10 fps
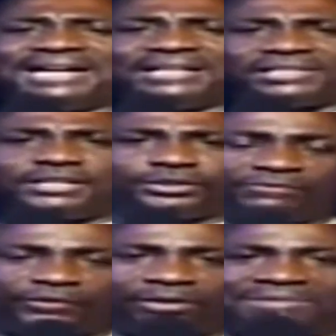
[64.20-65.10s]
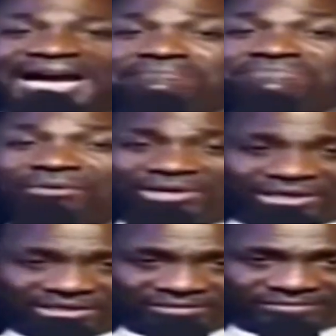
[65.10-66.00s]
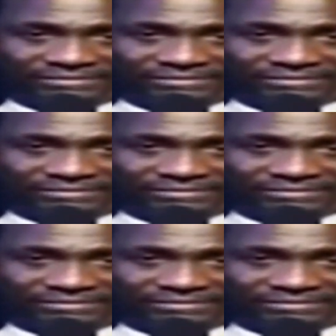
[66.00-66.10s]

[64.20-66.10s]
my attention from America